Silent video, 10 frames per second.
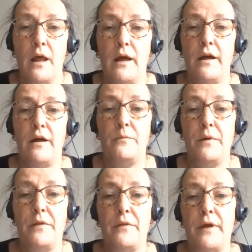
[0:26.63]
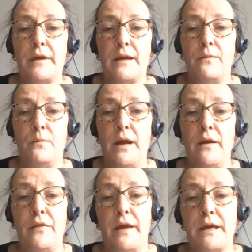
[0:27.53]
uh, whether they can, where
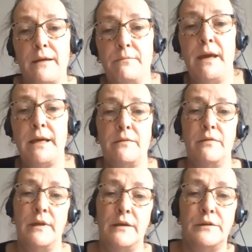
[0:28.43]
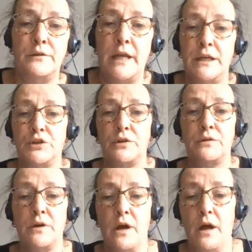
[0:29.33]
they can make their
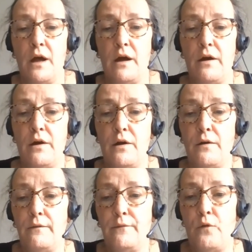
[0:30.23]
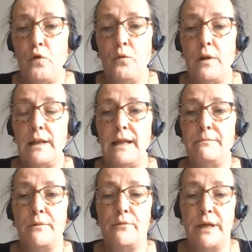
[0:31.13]
donation uh, for Let
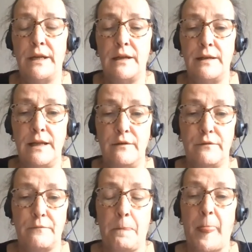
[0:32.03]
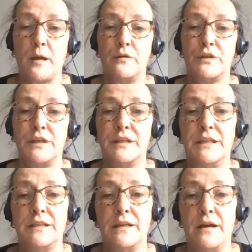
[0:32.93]
Marina Live because I
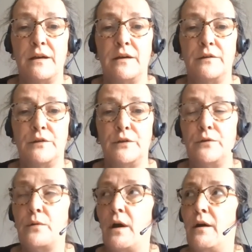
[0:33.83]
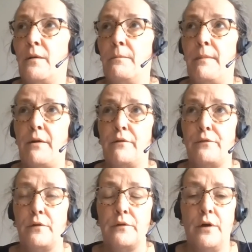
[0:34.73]
did uh, do a
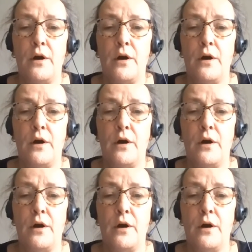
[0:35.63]
marathon